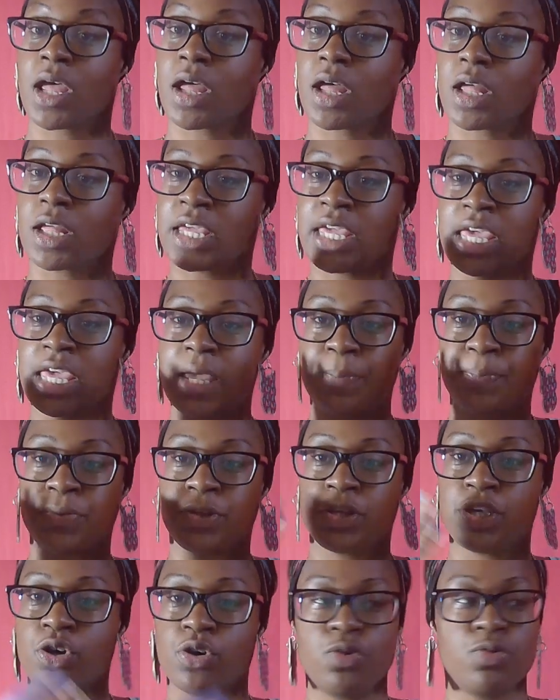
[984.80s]
Keep
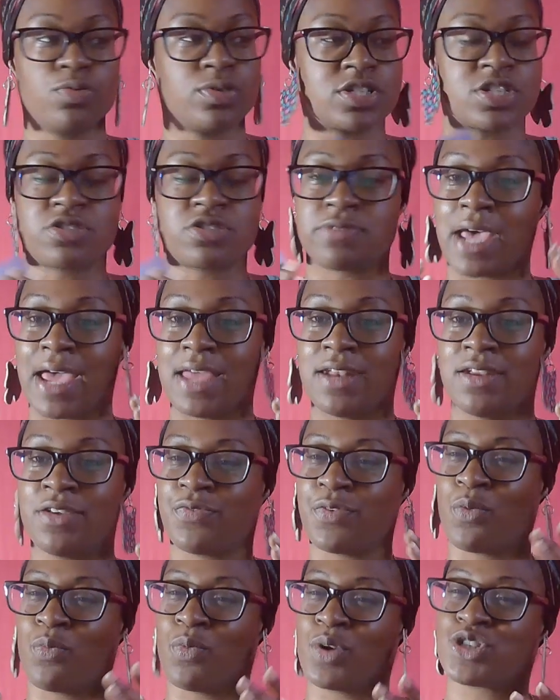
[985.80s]
you distracted
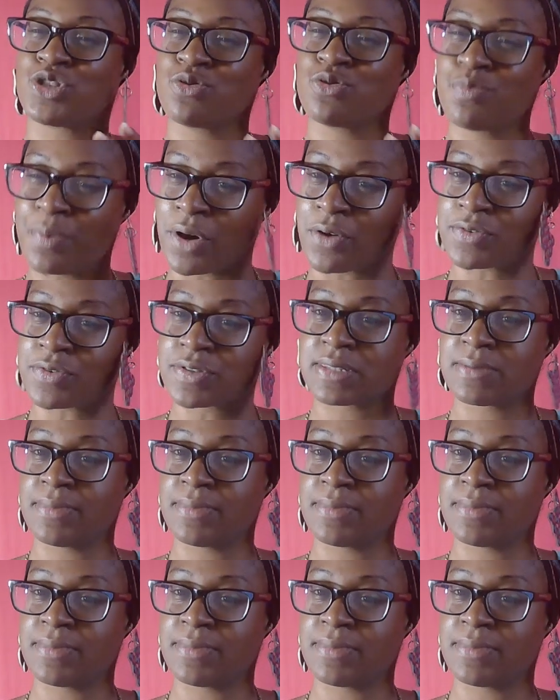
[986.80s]
from what you're supposed